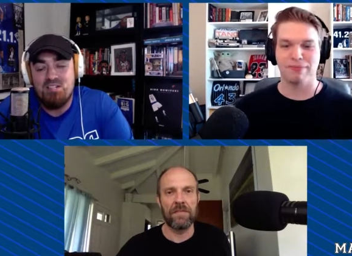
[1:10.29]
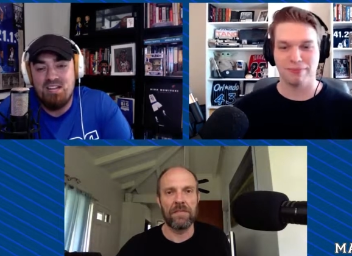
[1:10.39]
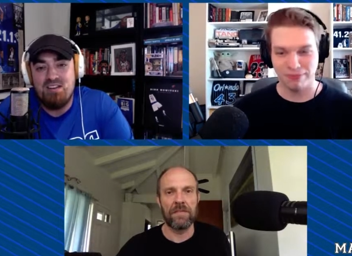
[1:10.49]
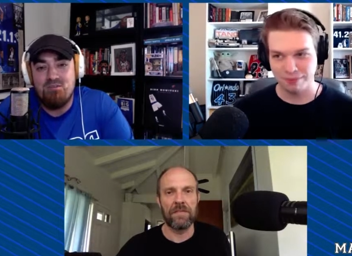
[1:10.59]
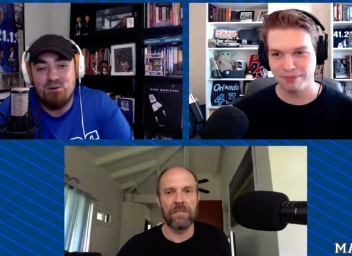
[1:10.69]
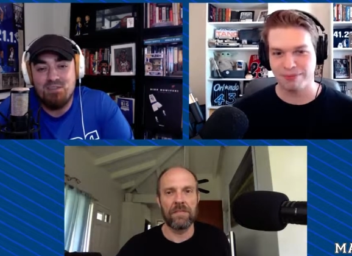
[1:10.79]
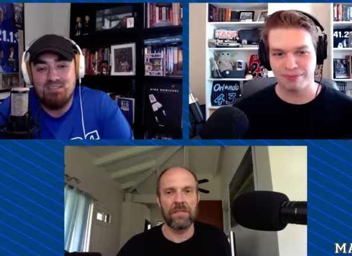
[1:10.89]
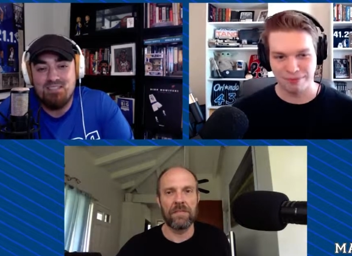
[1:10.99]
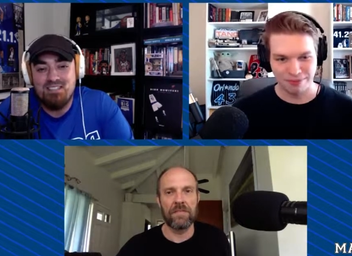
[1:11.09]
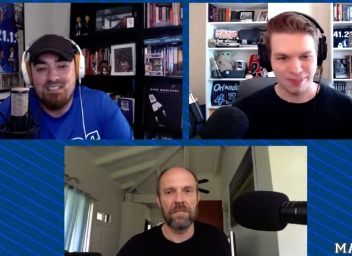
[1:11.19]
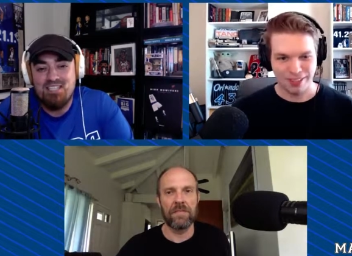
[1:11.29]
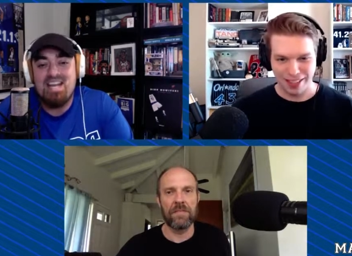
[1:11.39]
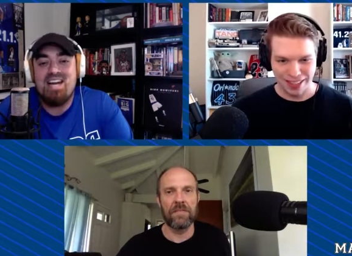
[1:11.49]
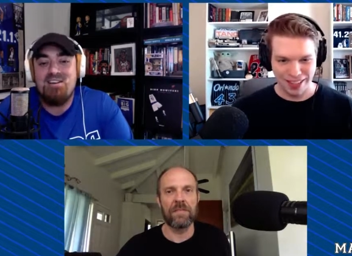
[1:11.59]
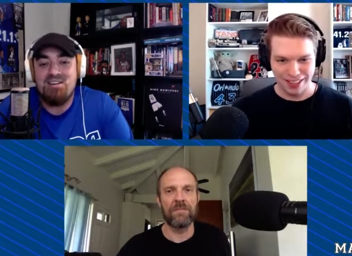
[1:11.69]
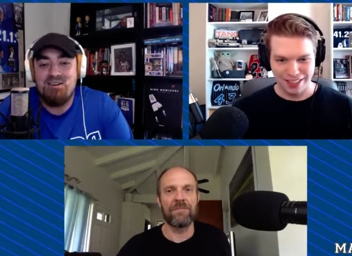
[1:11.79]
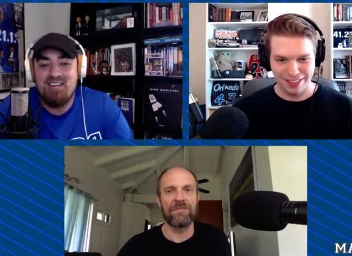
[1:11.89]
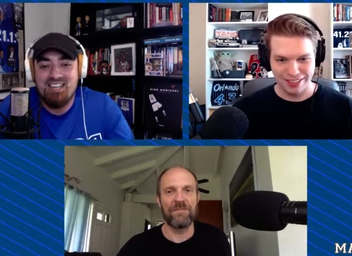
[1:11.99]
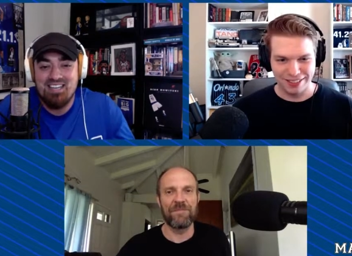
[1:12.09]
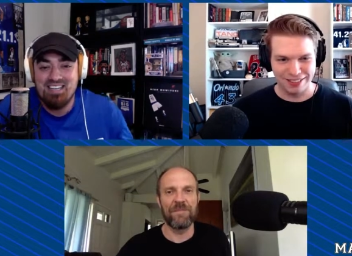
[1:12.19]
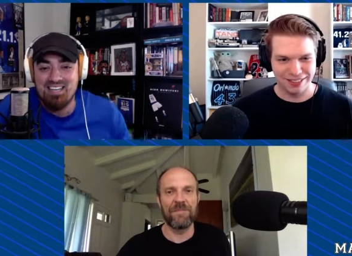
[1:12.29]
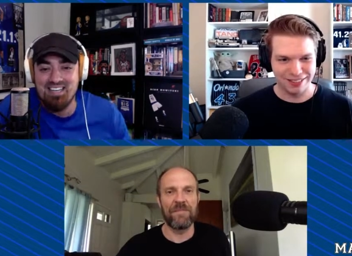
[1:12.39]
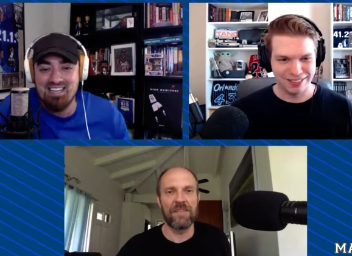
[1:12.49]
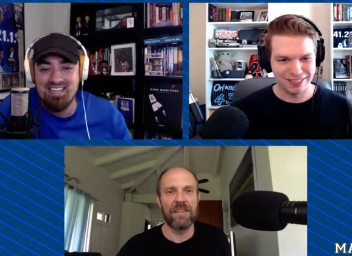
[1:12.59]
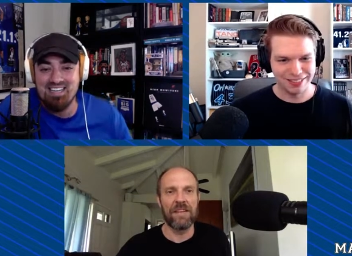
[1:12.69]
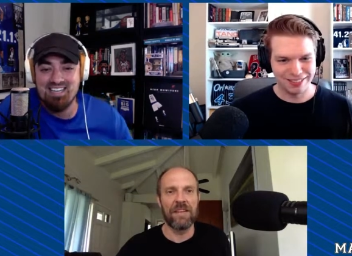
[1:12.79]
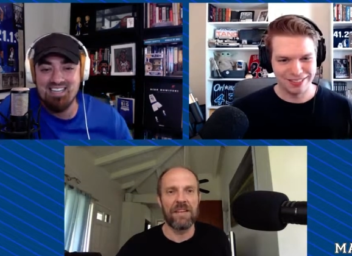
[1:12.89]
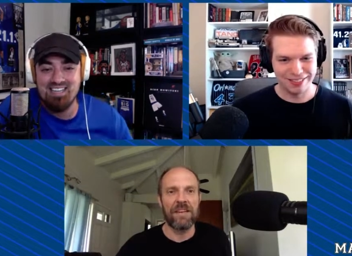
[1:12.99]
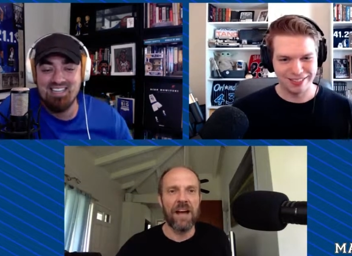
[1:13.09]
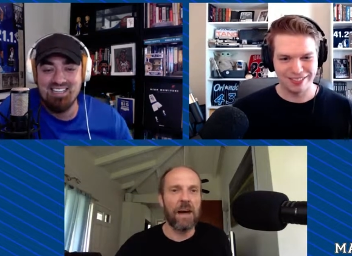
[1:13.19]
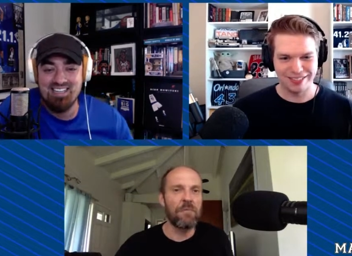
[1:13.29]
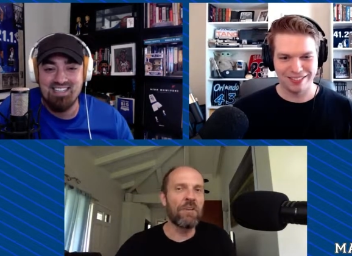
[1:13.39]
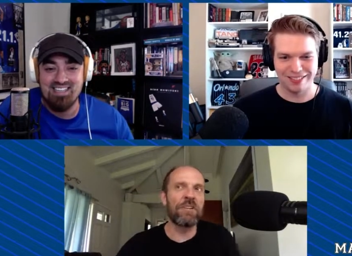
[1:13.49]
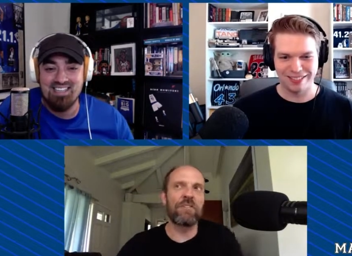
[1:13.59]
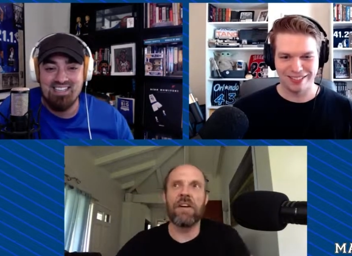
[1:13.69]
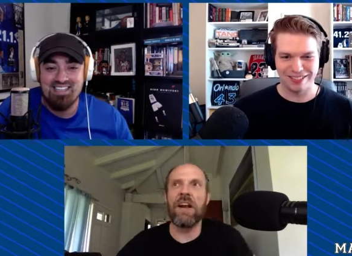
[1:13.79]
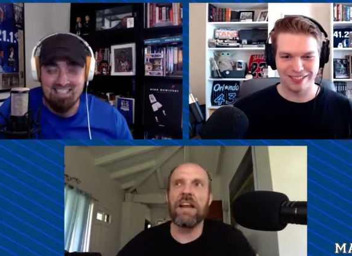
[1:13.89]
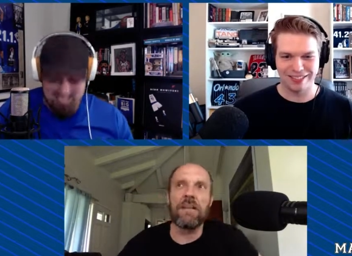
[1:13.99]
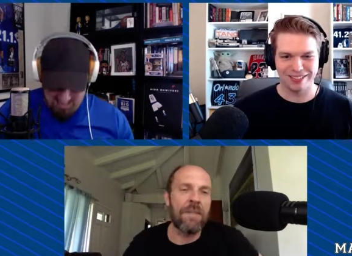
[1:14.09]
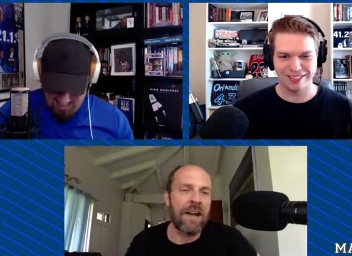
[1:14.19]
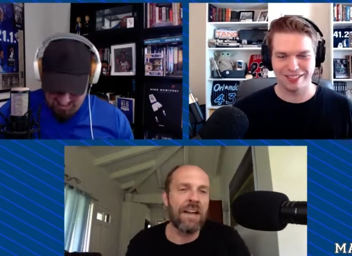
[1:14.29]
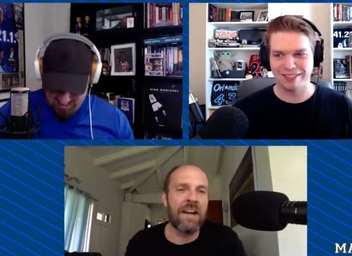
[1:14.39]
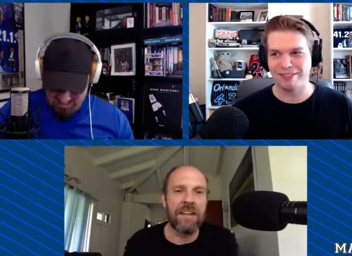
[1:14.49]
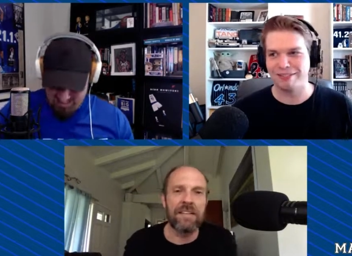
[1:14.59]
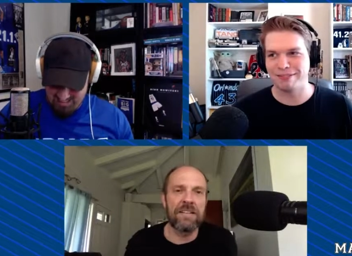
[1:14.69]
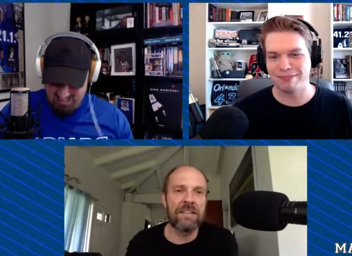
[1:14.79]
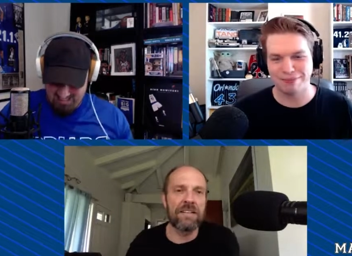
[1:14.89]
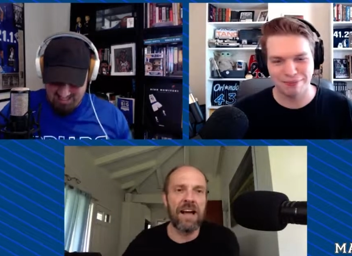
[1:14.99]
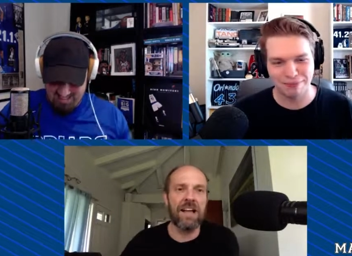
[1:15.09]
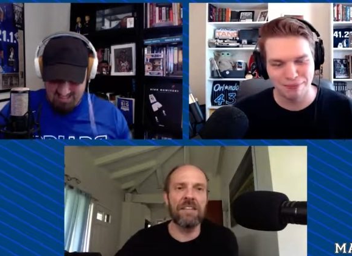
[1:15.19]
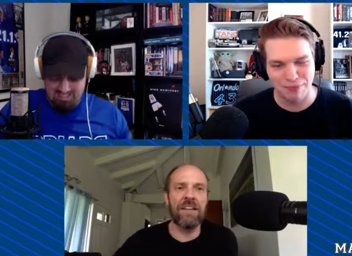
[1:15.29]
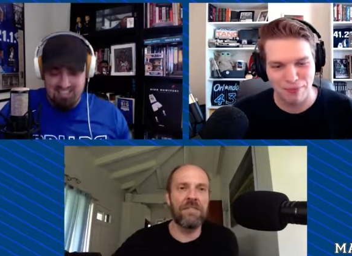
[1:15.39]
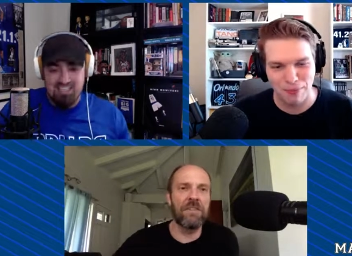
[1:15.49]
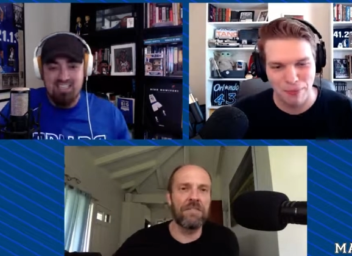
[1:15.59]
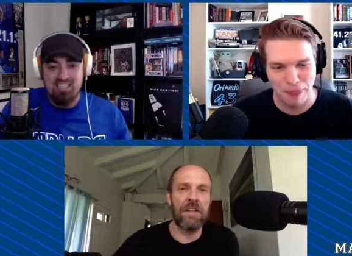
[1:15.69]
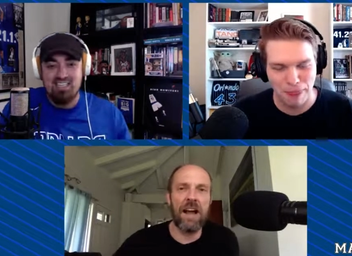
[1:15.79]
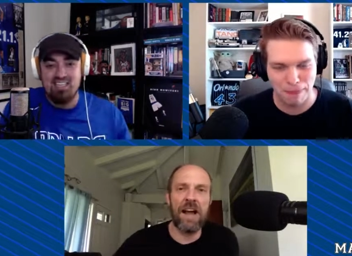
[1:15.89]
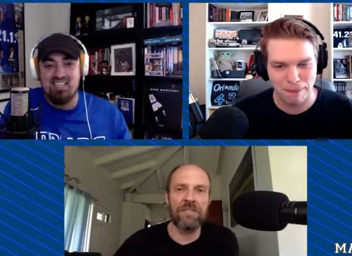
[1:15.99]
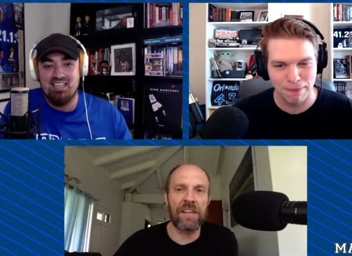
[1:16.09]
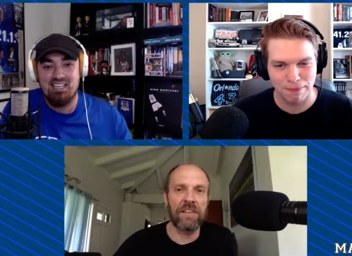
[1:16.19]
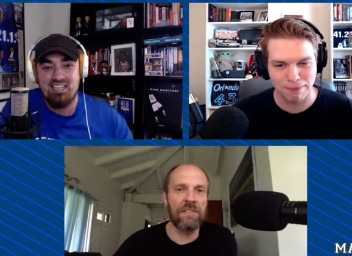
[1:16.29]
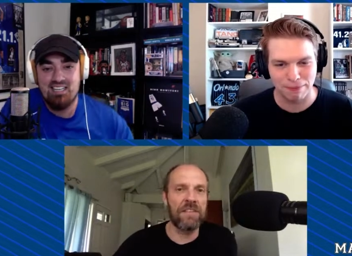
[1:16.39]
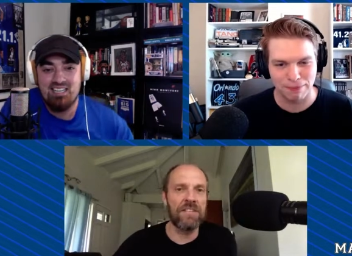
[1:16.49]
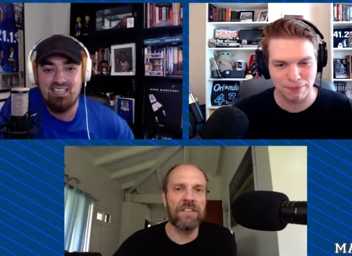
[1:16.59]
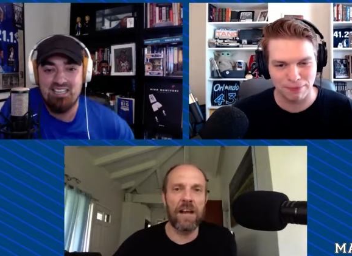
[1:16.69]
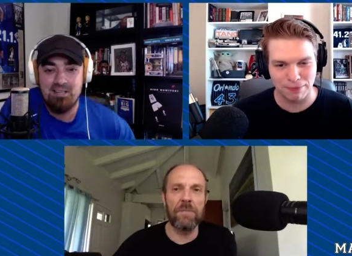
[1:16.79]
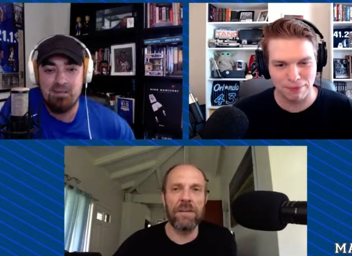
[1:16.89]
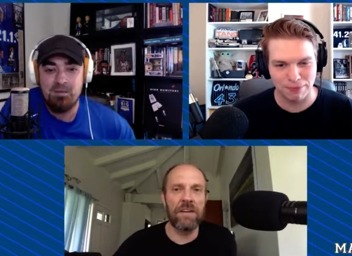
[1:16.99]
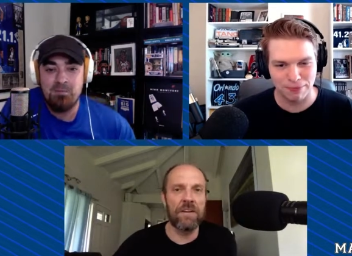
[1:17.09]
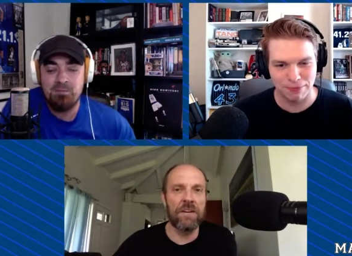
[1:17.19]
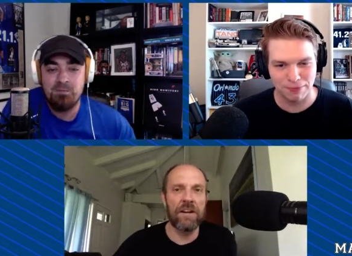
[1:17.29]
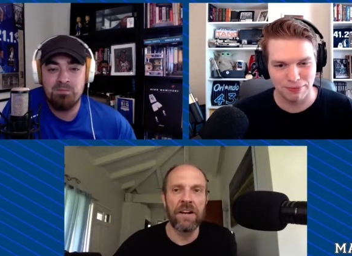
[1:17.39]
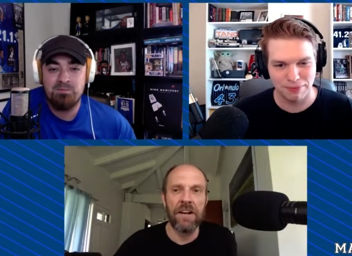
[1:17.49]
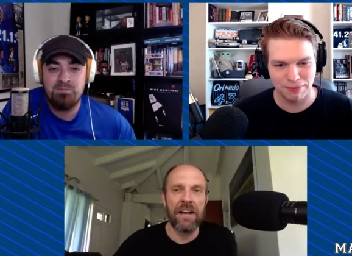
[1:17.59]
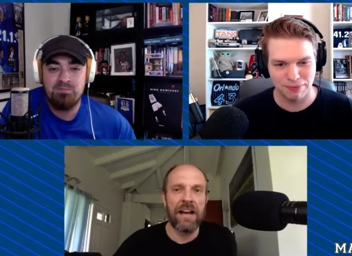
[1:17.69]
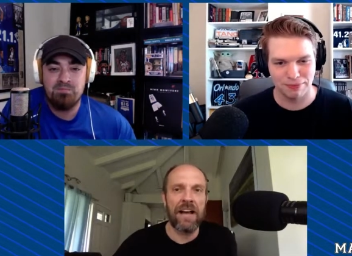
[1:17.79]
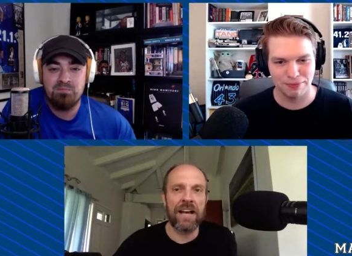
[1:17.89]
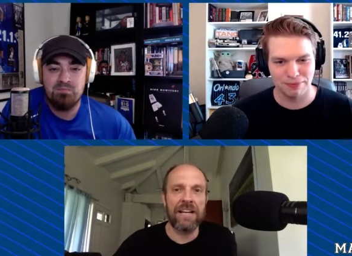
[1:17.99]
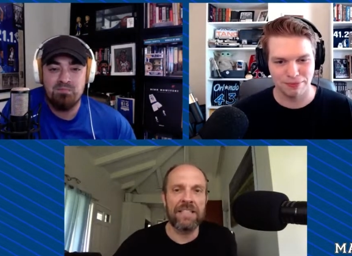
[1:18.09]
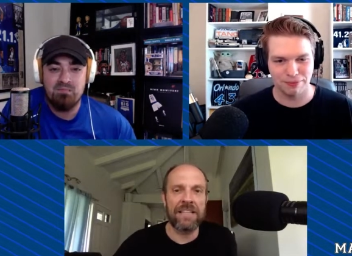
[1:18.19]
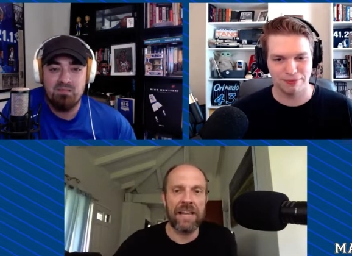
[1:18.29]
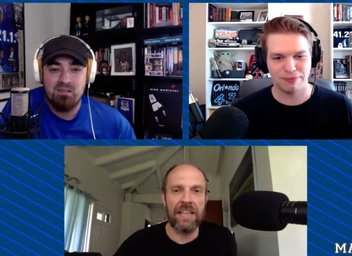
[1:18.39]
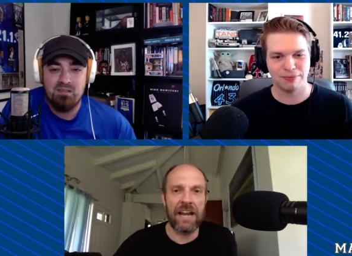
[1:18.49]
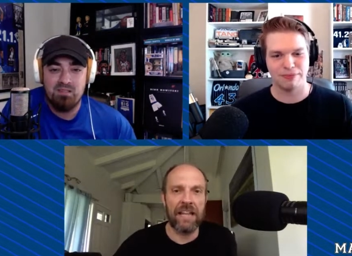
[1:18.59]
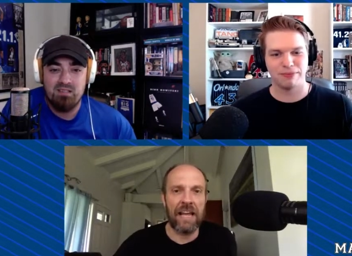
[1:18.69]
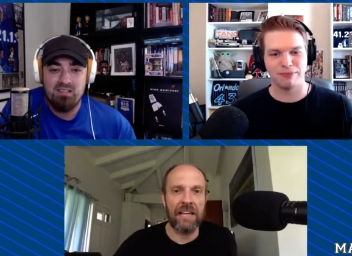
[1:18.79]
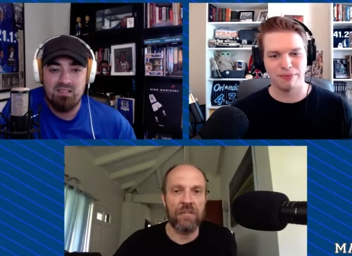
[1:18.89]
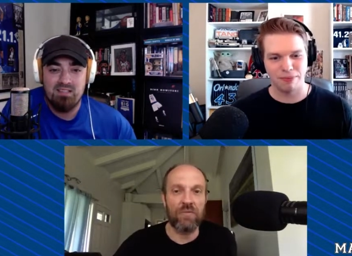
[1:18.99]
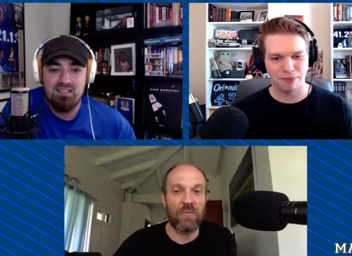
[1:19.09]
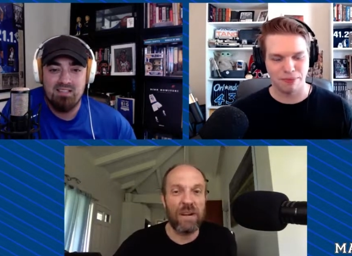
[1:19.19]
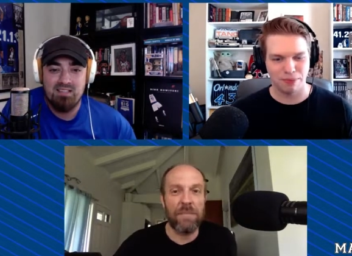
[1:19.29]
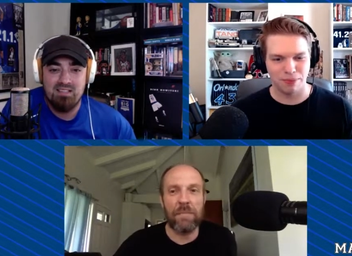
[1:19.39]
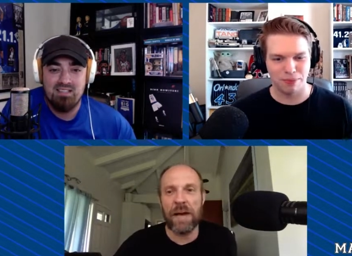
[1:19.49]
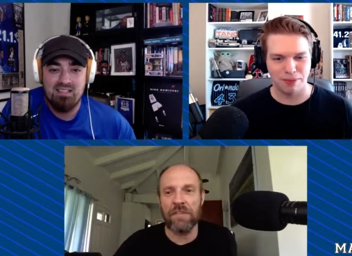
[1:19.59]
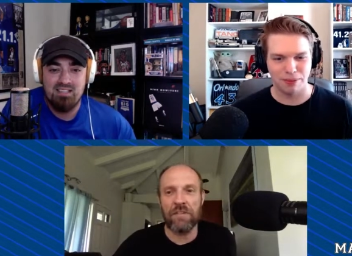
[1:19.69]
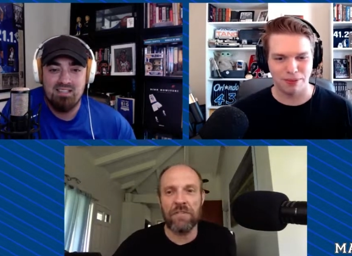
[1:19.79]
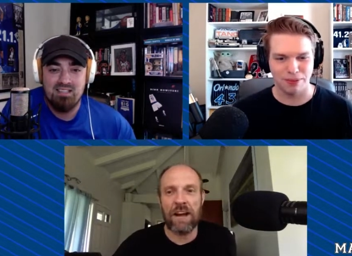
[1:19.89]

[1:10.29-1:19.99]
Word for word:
Speaker 1: Chad Ford. Chad, how are you doing? I'm doing great, man. I
Speaker 2: I love the draft. I love this time of year. I got to say that I like dream about the